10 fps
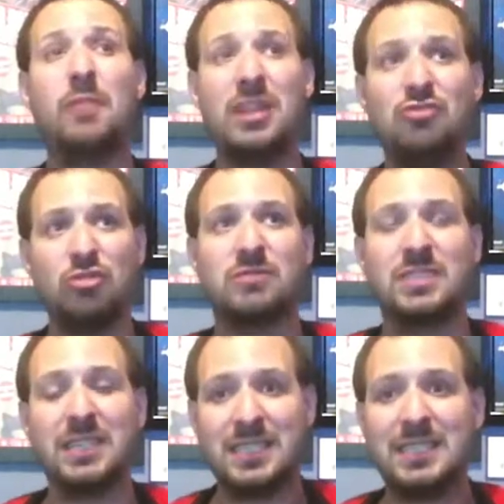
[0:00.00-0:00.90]
when you do
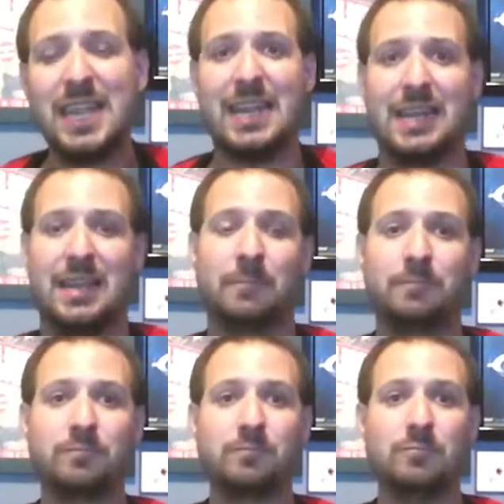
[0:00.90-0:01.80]
succeed.
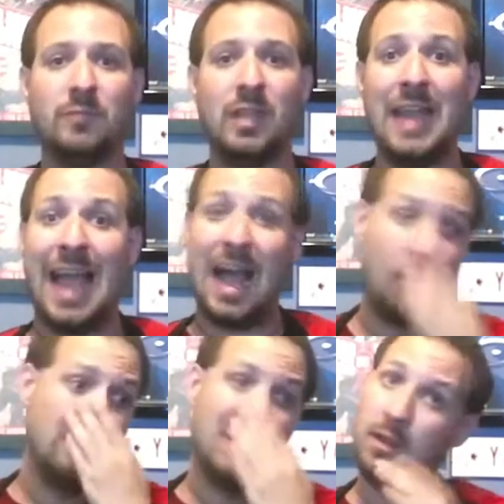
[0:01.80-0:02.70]
Now,